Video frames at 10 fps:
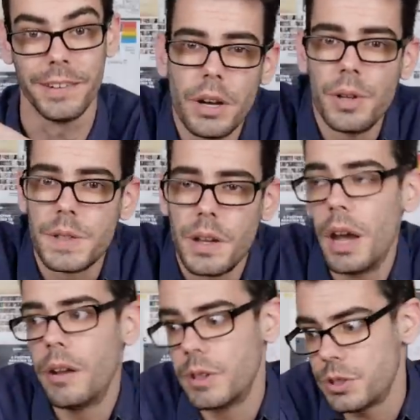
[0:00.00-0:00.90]
So it's
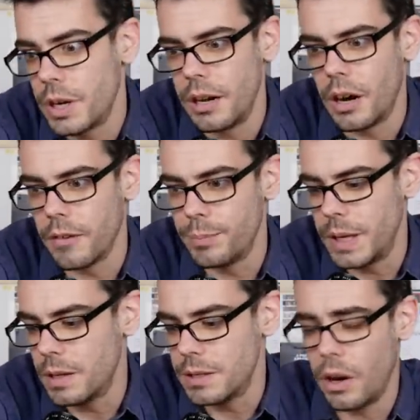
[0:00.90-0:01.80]
kind of a trade-off,
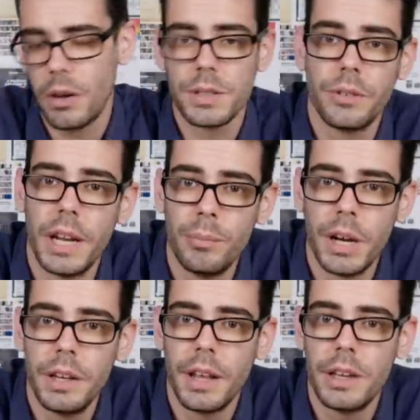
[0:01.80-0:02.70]
because also any
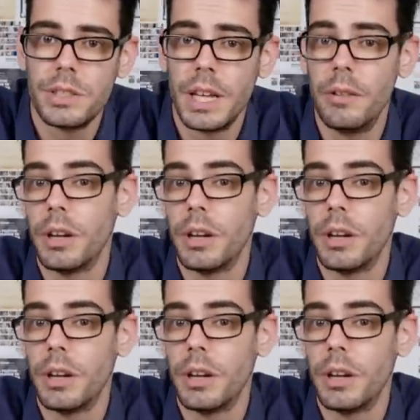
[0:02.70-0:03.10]
money that you save